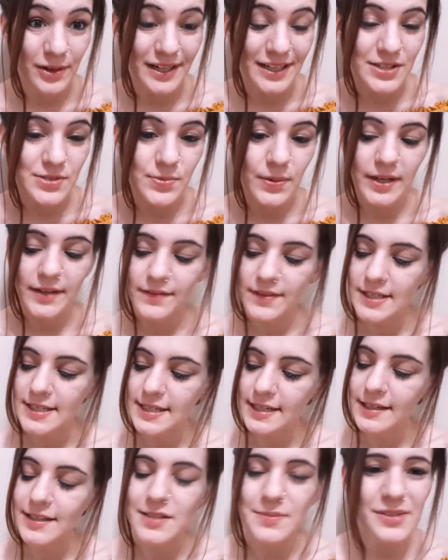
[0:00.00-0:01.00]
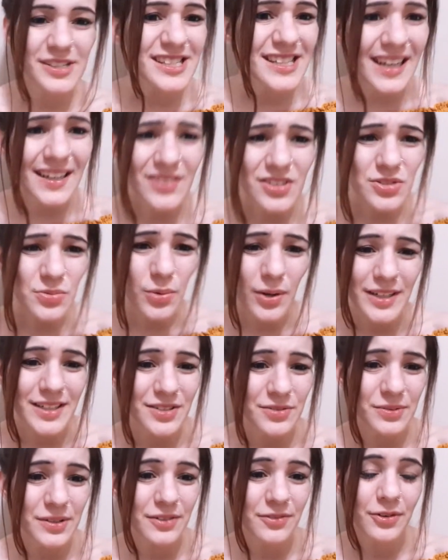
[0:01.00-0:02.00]
And it's one of the Dickens books that I've just wanted
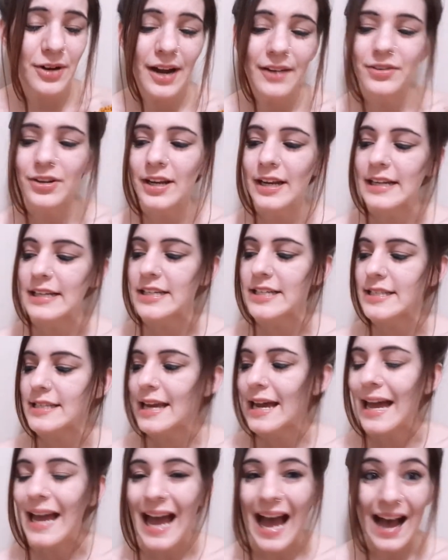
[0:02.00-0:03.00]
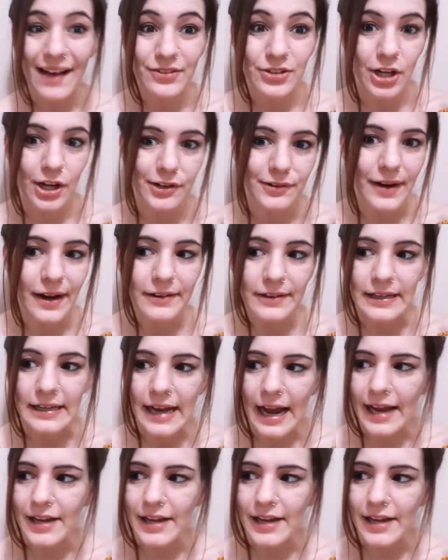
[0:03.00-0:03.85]
to read forever and I just haven't gone around it.